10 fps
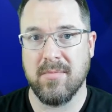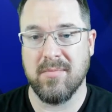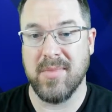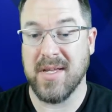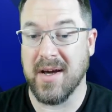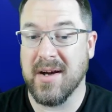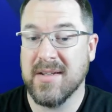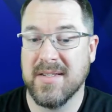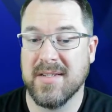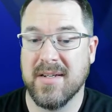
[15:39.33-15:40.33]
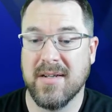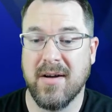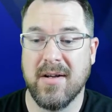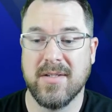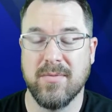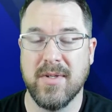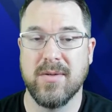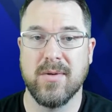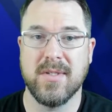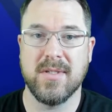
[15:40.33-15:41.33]
because it's going to cost
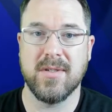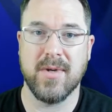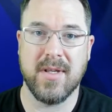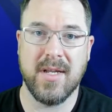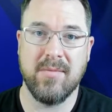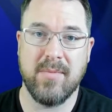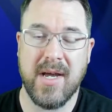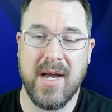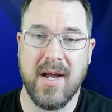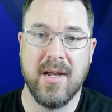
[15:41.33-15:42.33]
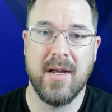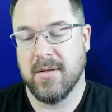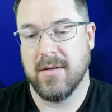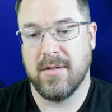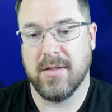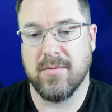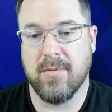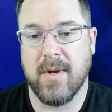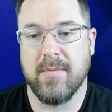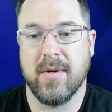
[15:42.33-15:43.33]
resources to reclaim it back. Just
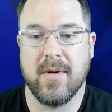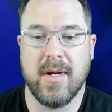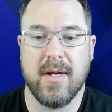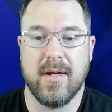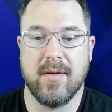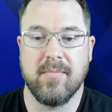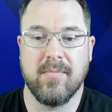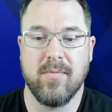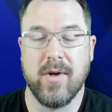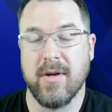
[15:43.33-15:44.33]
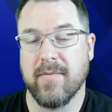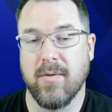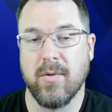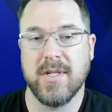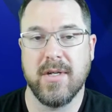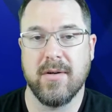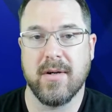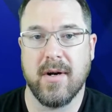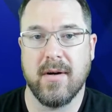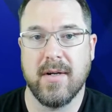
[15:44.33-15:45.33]
remember, when you're forging your
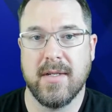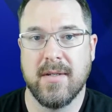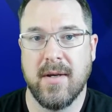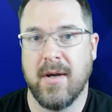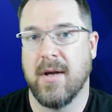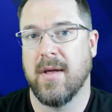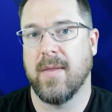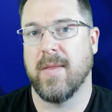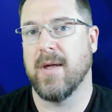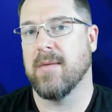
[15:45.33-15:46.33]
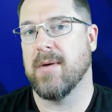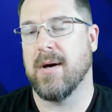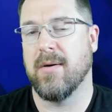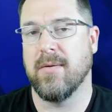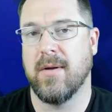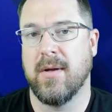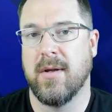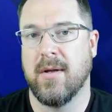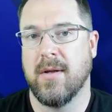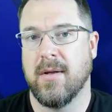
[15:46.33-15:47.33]
incarnates, think about
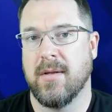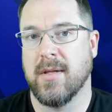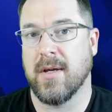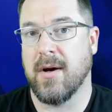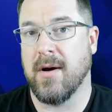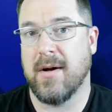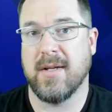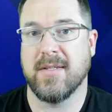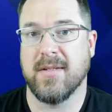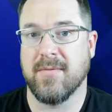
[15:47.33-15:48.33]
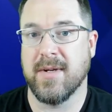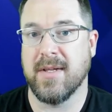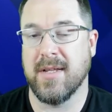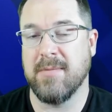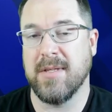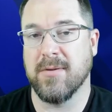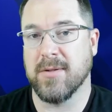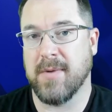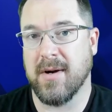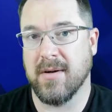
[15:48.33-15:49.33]
the cost of reclaiming those
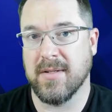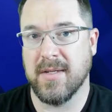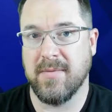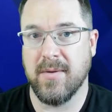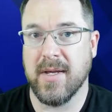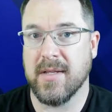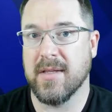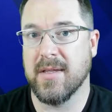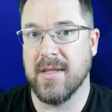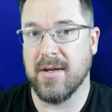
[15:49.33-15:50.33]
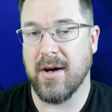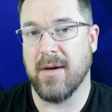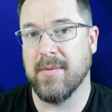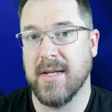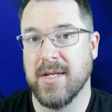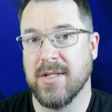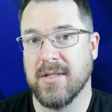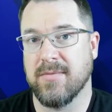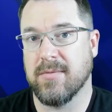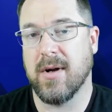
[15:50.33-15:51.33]
parts if you get the
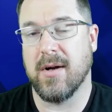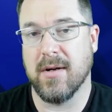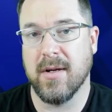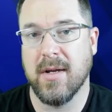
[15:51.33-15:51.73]
combinations wrong,